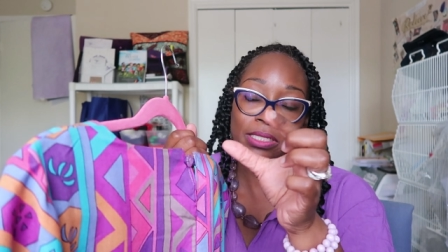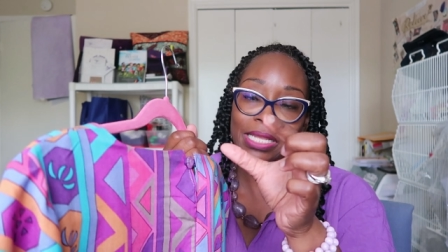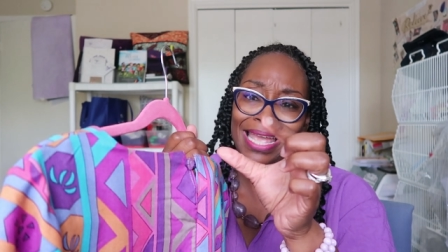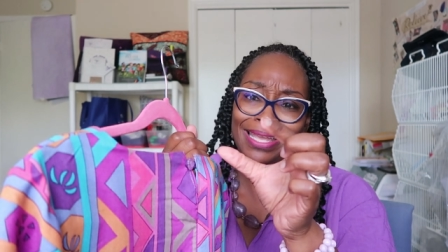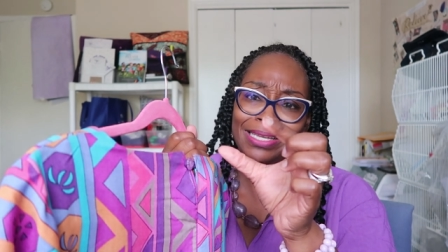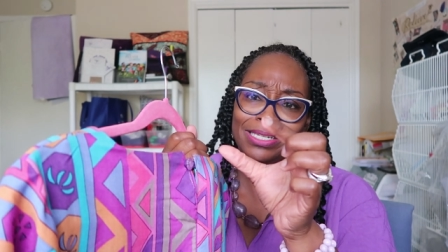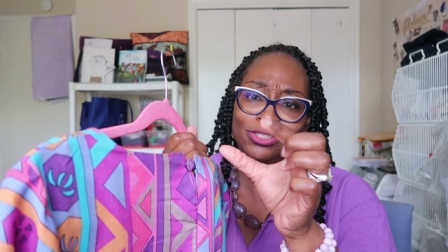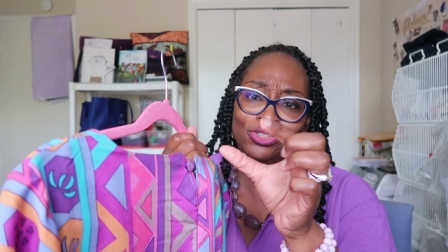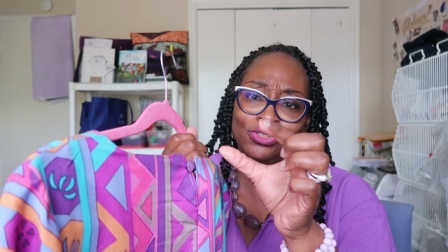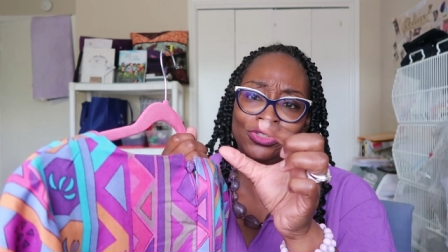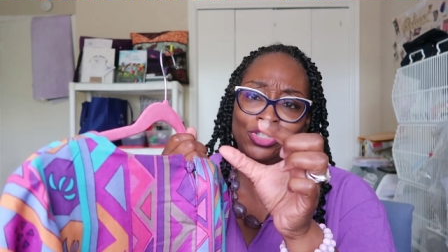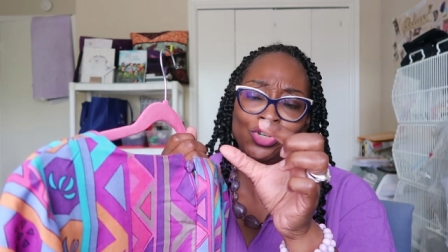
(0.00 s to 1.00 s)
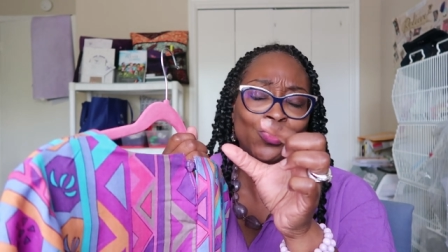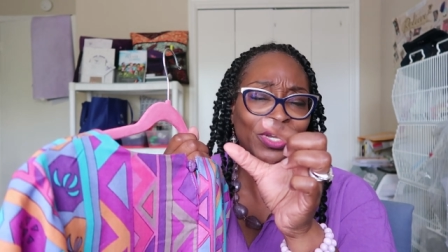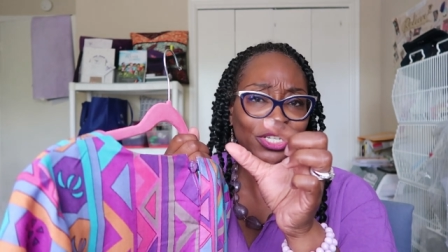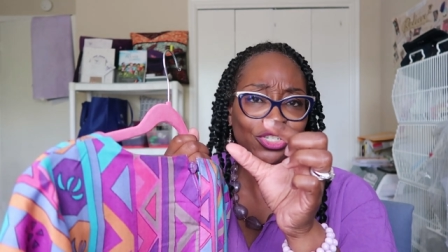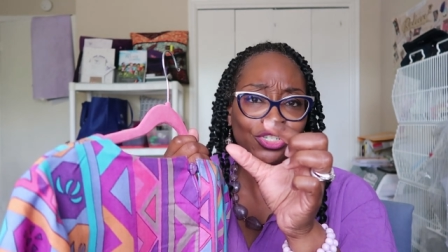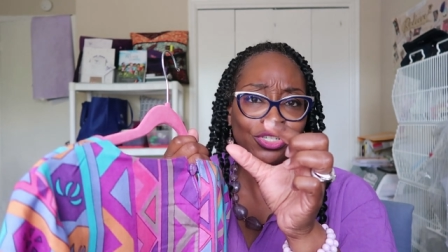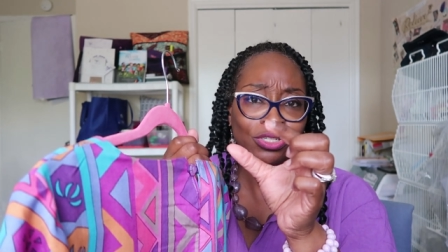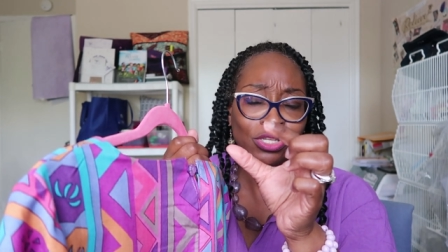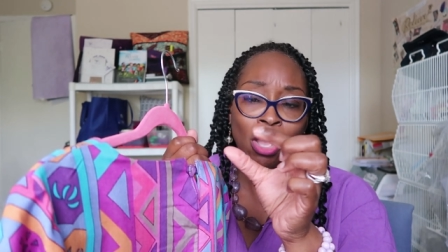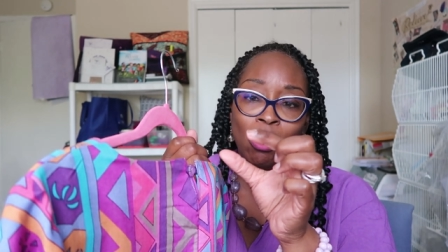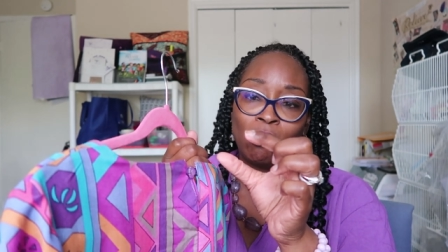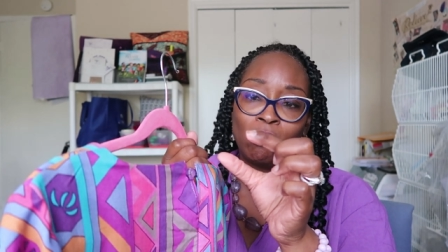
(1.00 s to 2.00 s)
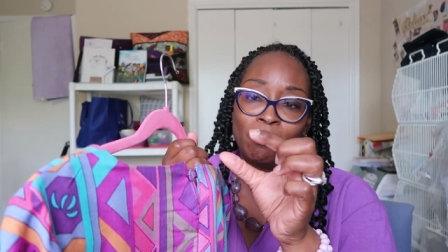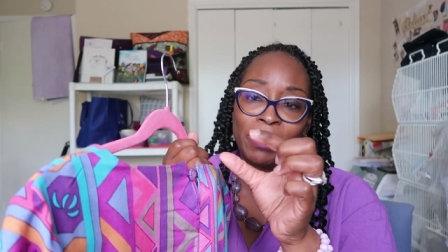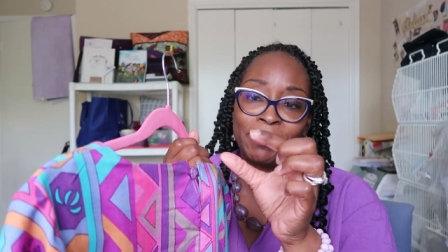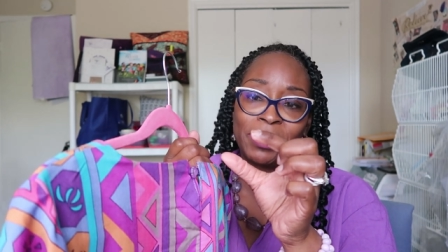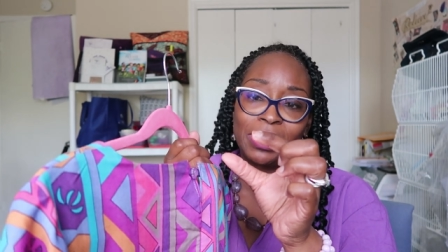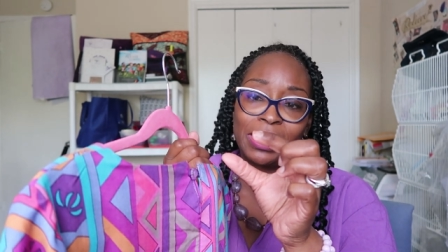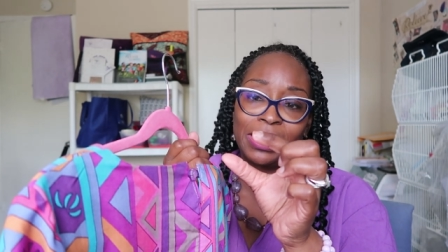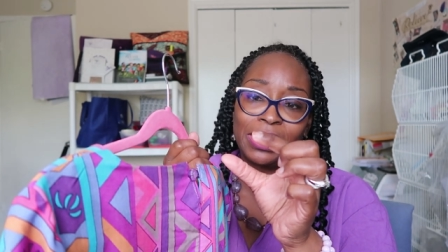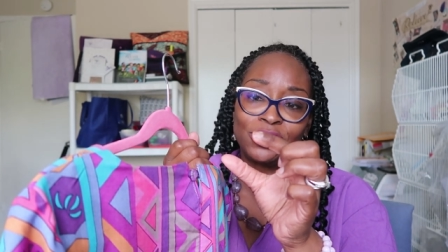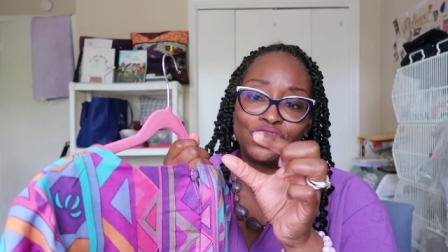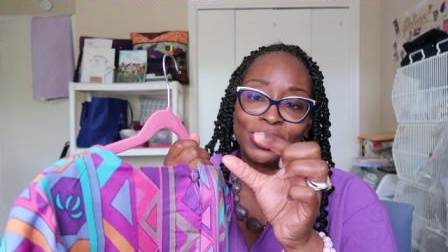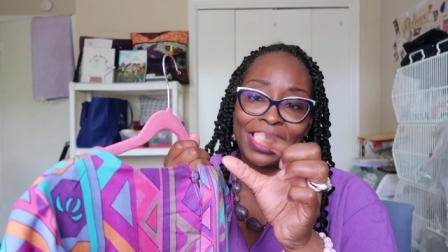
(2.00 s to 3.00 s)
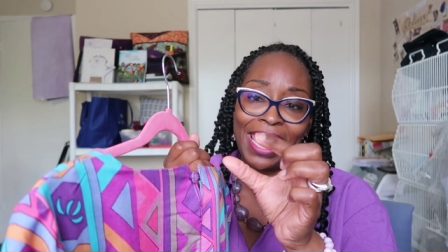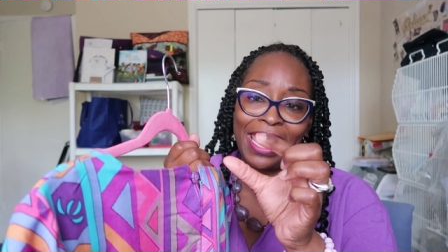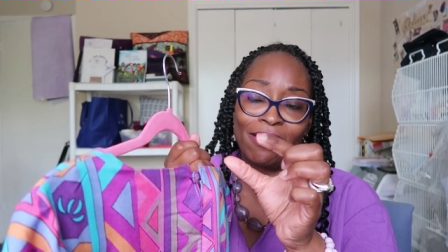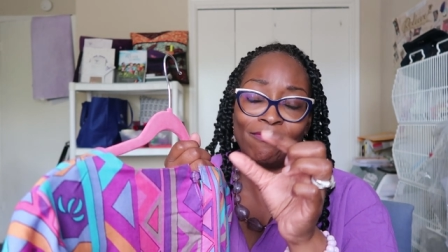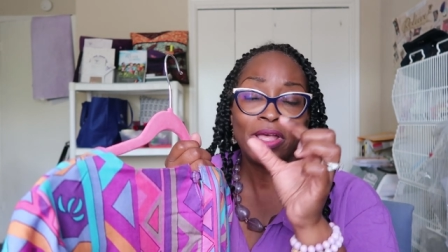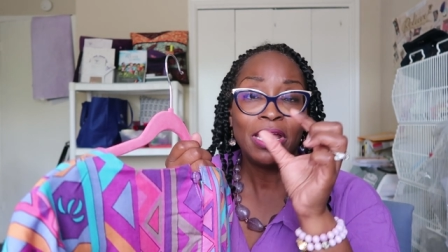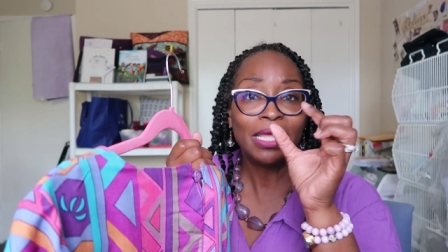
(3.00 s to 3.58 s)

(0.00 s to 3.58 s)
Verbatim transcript: like a two inch no maybe an inch and a half